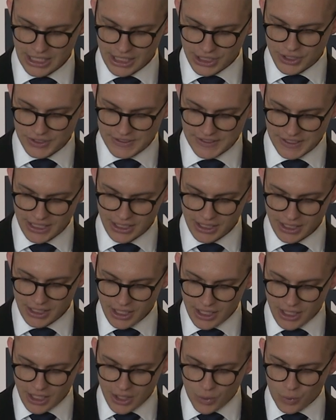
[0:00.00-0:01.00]
You see,
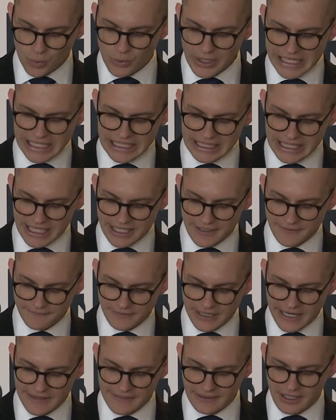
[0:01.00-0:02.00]
we
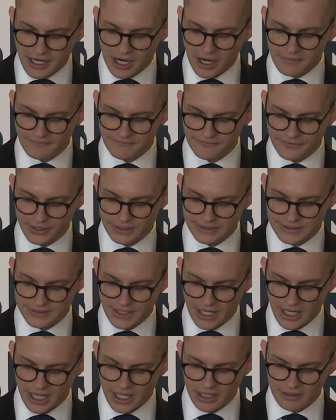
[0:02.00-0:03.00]
live in the comforts
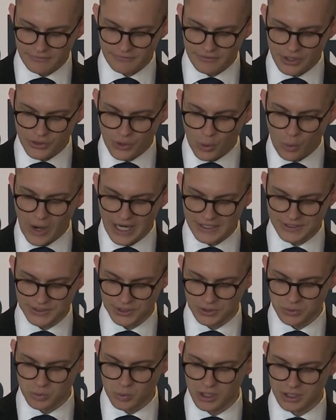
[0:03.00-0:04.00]
of the
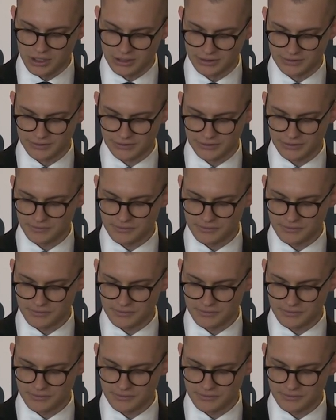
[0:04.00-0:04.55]
Western world,